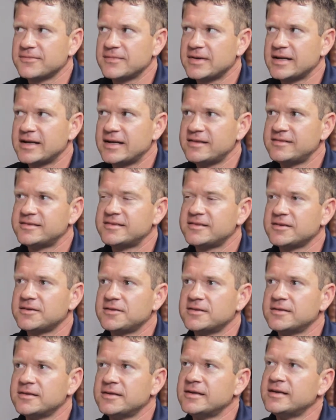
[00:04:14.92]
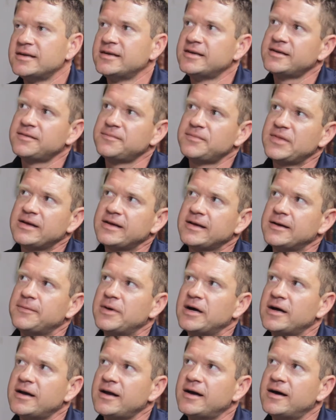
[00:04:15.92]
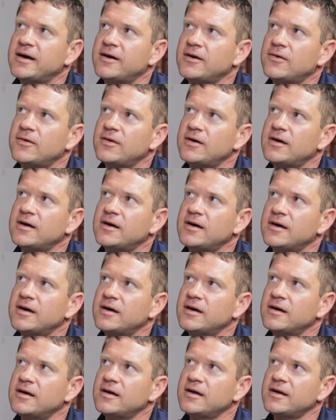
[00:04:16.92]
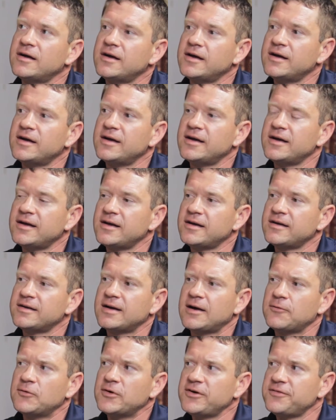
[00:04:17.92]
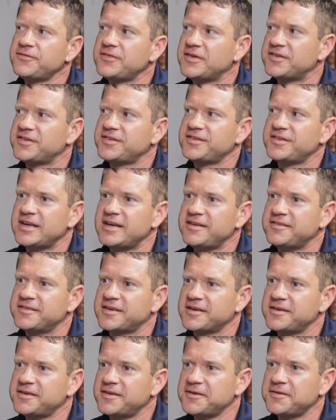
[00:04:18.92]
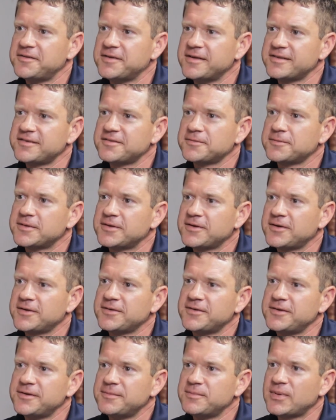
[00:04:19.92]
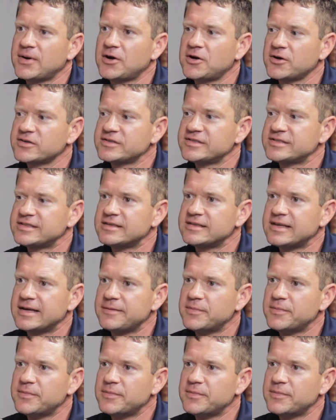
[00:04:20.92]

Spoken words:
My head's still thinking about how I wonder if the cities could do this with all their parks that they